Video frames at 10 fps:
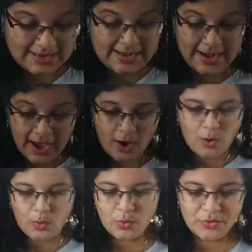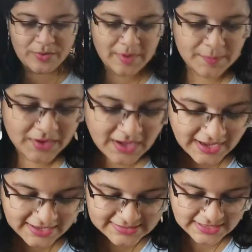Now, remember
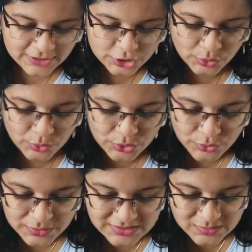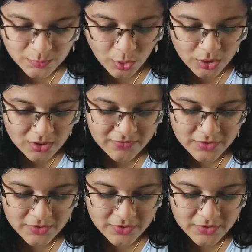guys, I had shown you a smaller